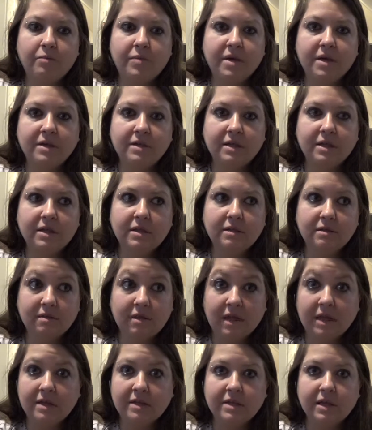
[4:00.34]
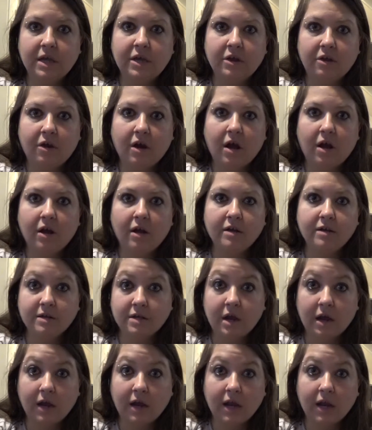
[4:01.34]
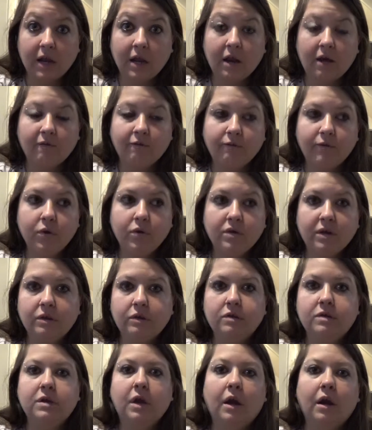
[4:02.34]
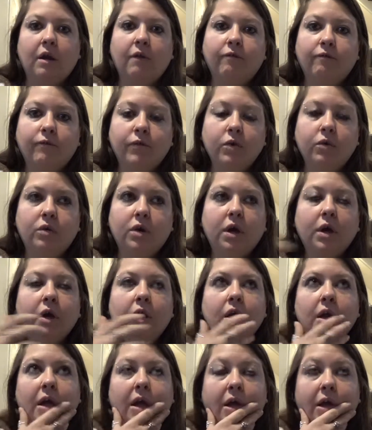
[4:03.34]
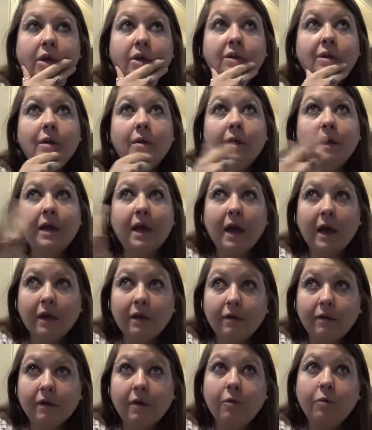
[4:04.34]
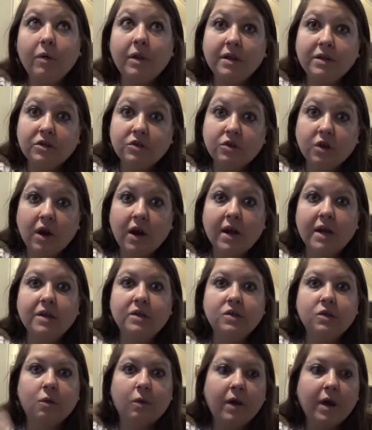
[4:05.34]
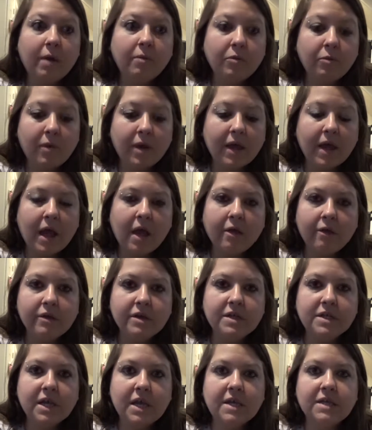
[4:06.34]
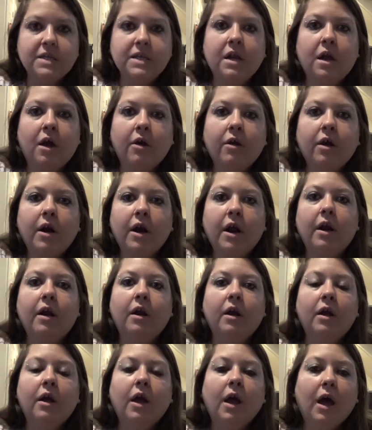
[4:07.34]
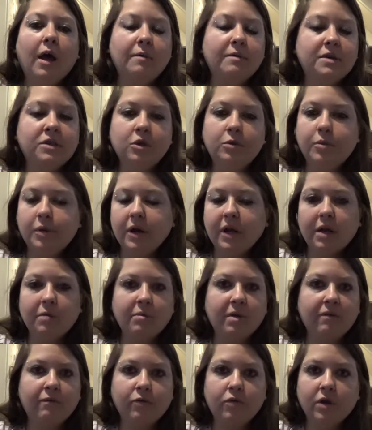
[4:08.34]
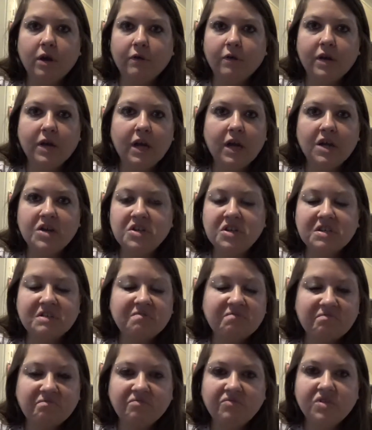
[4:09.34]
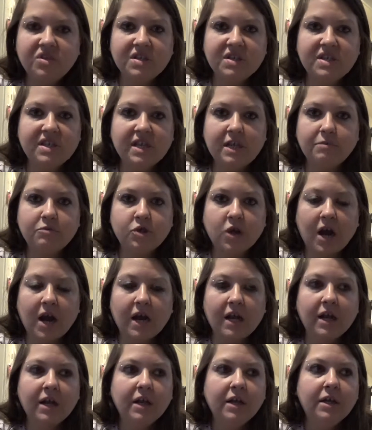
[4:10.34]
because it thinks that you're not it's not getting enough food that there's not enough food so I'm like, I don't know. Well, let's try it. So I upped my calories to 1800, and I'm still putting in my food every day just just to keep track